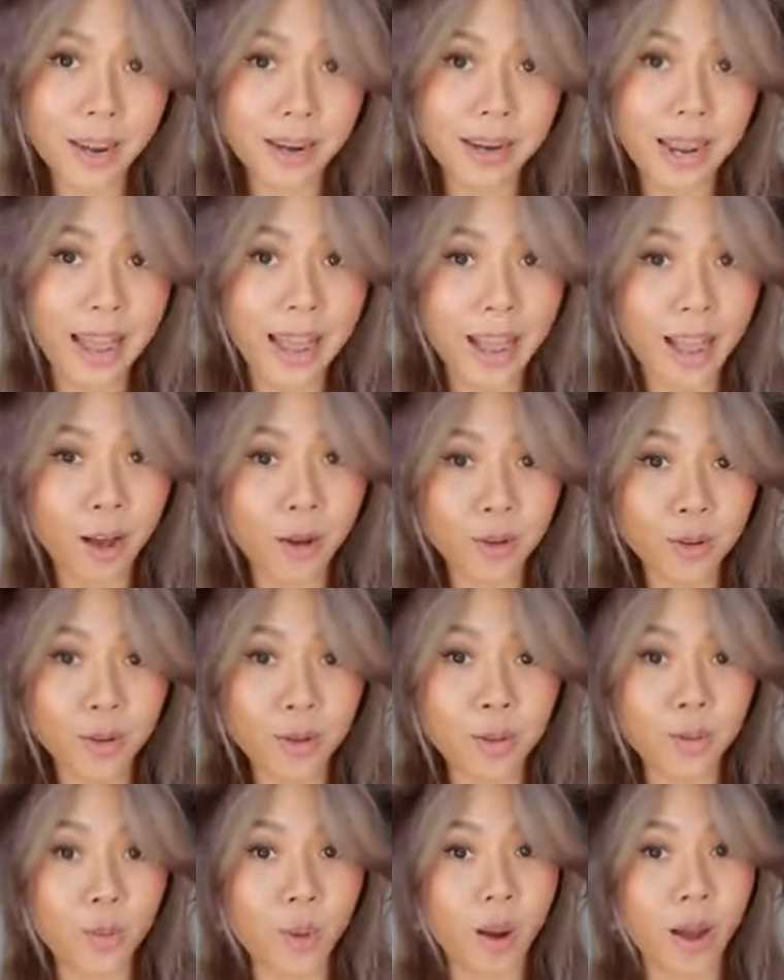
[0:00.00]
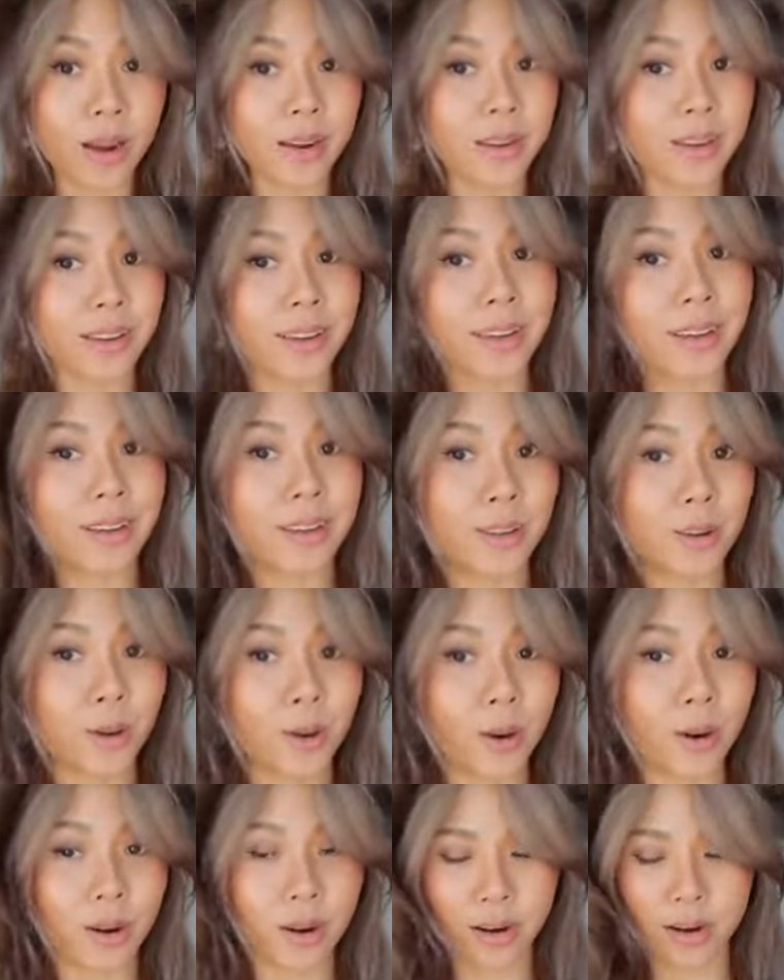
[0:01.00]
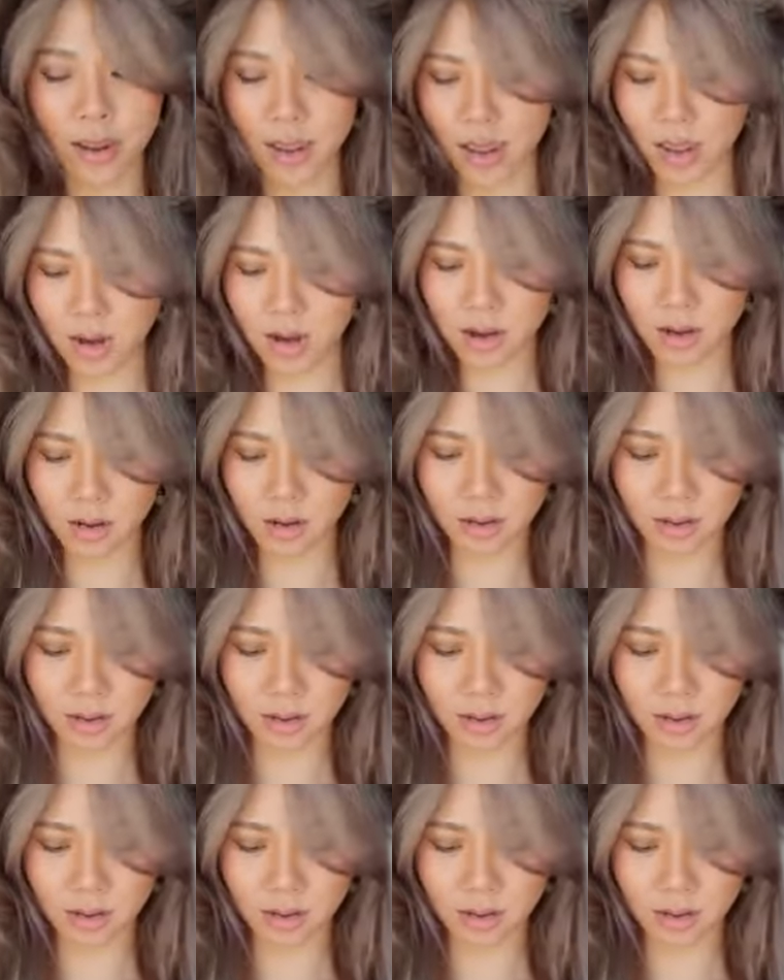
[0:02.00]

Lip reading: on how you want your hair